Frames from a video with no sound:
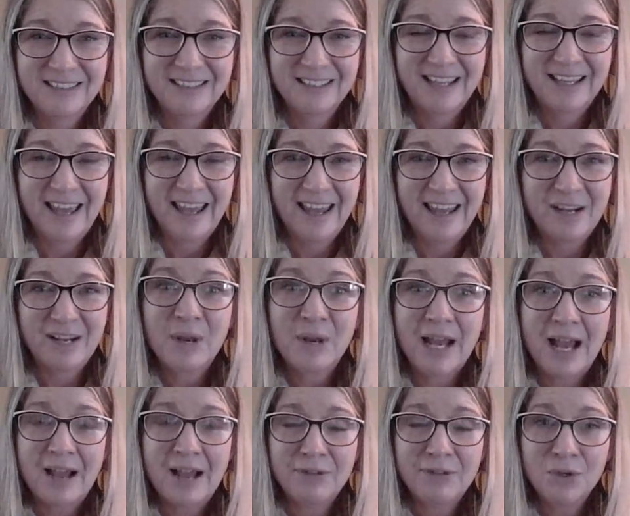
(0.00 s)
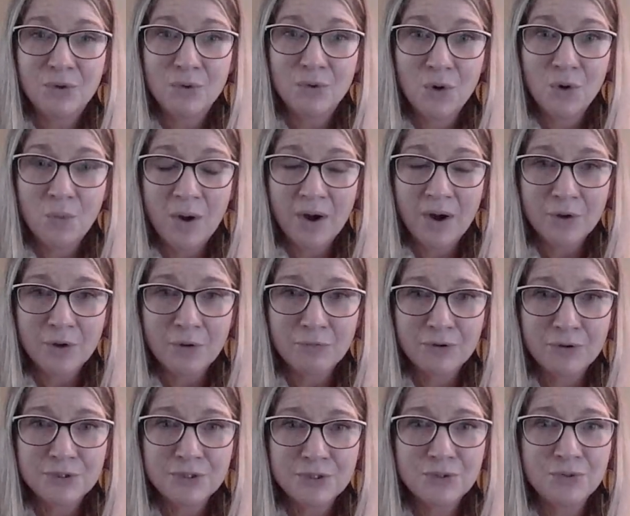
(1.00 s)
Okay, I'm going to have you go on
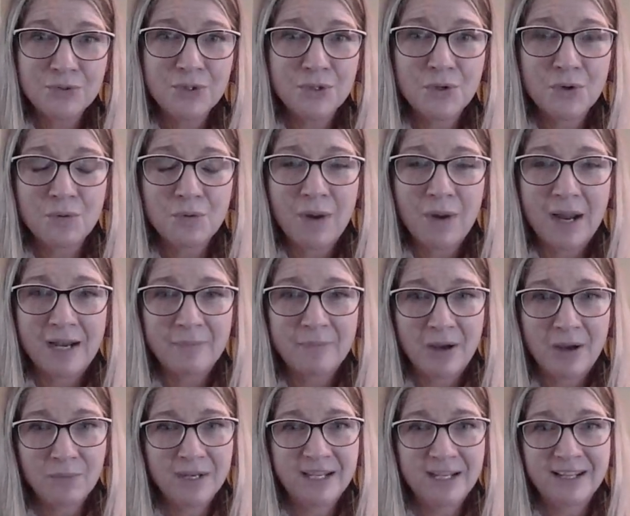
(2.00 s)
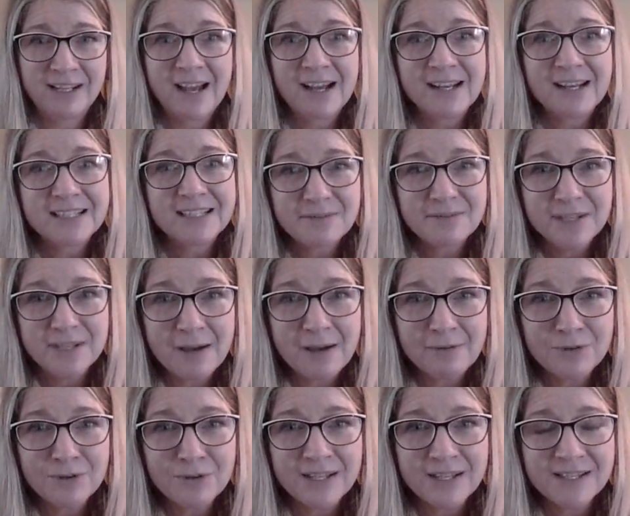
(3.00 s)
over to your Write About Reading activity
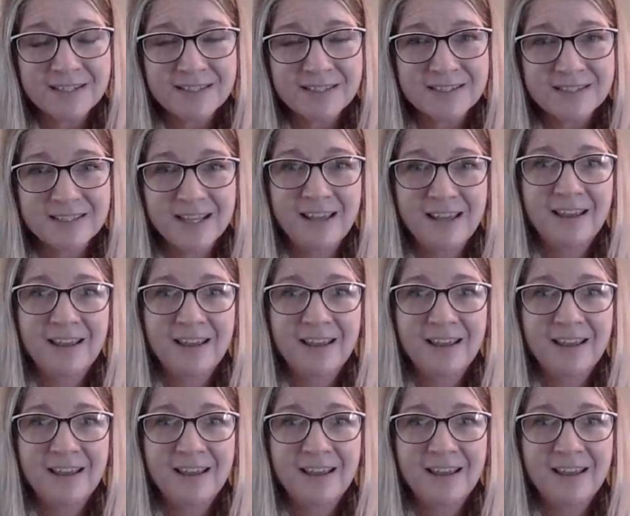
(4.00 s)
after this,